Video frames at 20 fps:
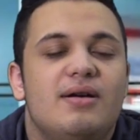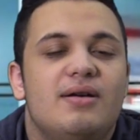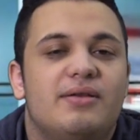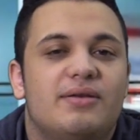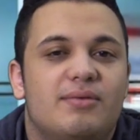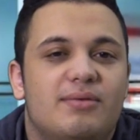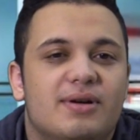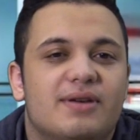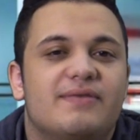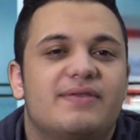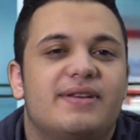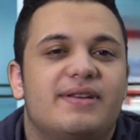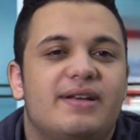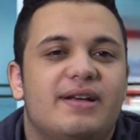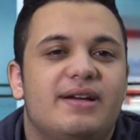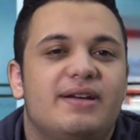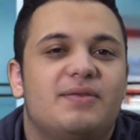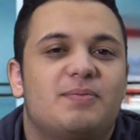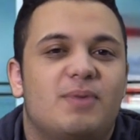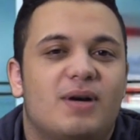The word of the
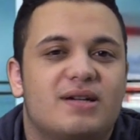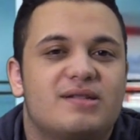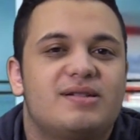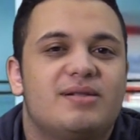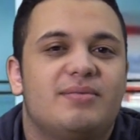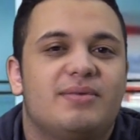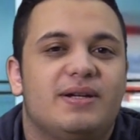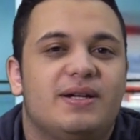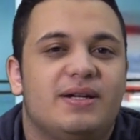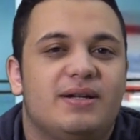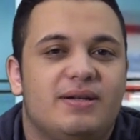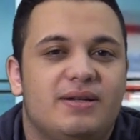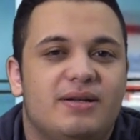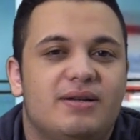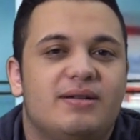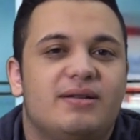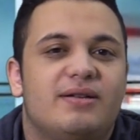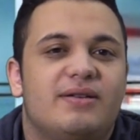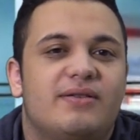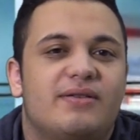day is proximity,
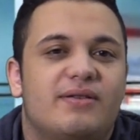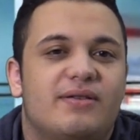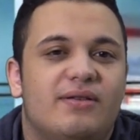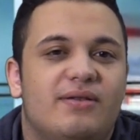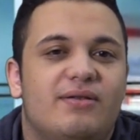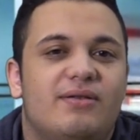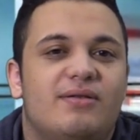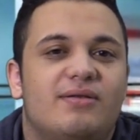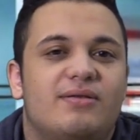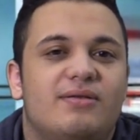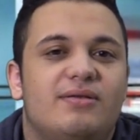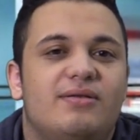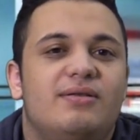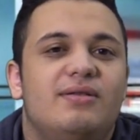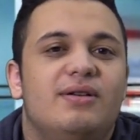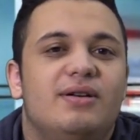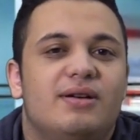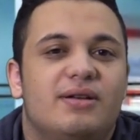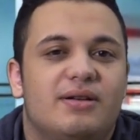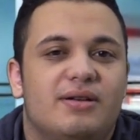nearness, the
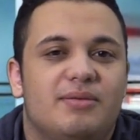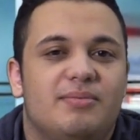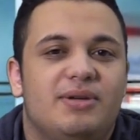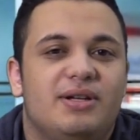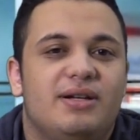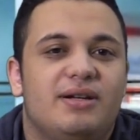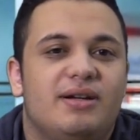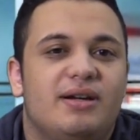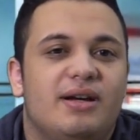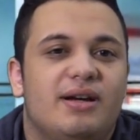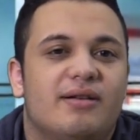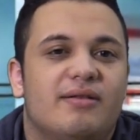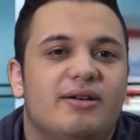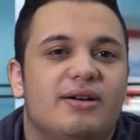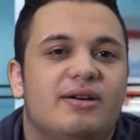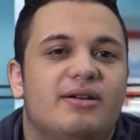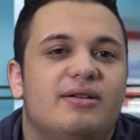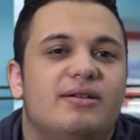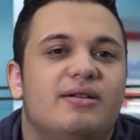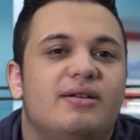local, the immediate
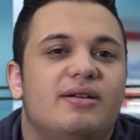area.